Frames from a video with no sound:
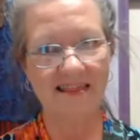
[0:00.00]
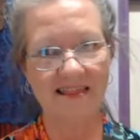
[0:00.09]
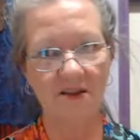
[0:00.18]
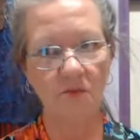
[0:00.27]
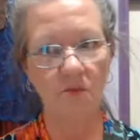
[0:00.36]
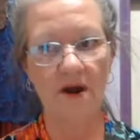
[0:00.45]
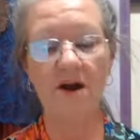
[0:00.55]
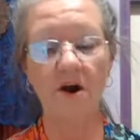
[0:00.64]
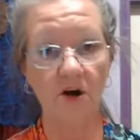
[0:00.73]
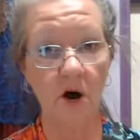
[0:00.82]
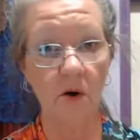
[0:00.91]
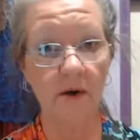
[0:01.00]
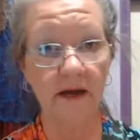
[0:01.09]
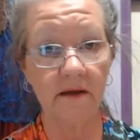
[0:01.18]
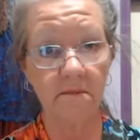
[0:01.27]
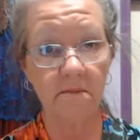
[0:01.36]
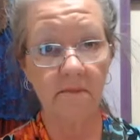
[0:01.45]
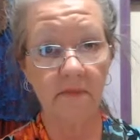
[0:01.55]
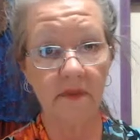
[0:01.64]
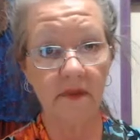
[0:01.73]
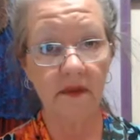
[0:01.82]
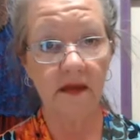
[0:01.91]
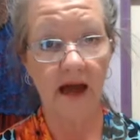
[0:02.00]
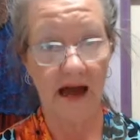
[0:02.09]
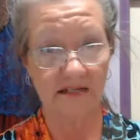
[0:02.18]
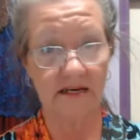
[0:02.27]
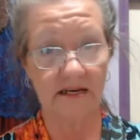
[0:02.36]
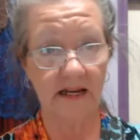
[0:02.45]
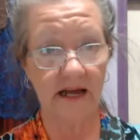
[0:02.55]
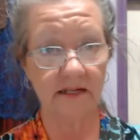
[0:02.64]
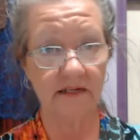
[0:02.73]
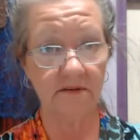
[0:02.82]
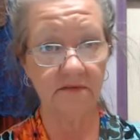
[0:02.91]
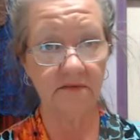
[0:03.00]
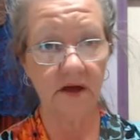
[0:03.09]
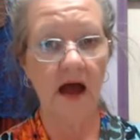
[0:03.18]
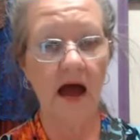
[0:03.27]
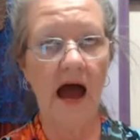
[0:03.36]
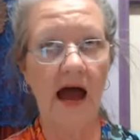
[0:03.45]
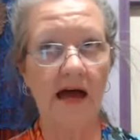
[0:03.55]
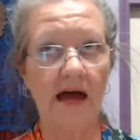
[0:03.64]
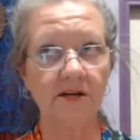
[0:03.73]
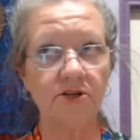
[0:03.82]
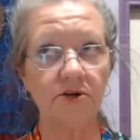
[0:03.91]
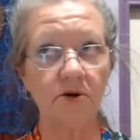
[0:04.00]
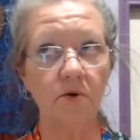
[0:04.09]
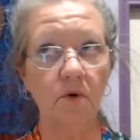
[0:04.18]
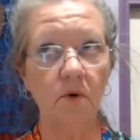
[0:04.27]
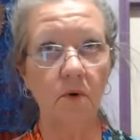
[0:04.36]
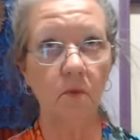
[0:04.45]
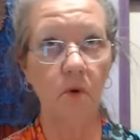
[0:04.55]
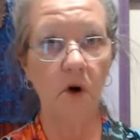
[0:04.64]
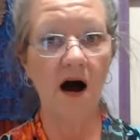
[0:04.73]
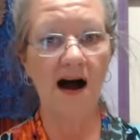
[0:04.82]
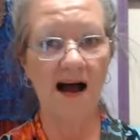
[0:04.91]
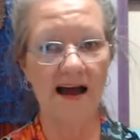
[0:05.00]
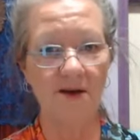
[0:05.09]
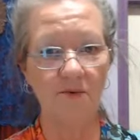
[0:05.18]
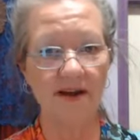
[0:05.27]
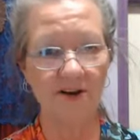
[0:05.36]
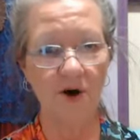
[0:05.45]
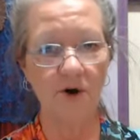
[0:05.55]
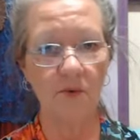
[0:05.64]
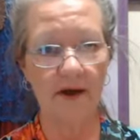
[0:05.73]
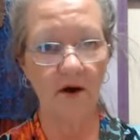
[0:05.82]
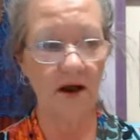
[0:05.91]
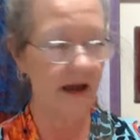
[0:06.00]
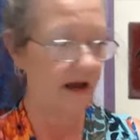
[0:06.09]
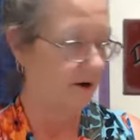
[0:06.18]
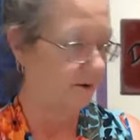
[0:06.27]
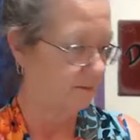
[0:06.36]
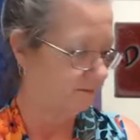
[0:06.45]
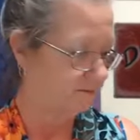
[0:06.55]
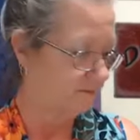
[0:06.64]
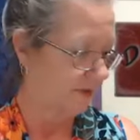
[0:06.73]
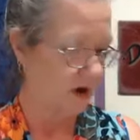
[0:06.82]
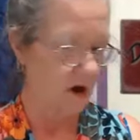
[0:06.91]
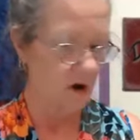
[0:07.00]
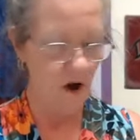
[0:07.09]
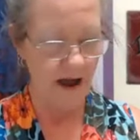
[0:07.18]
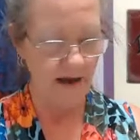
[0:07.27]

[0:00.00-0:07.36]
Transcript: we are going as a collective, and to why we know we are here. All right.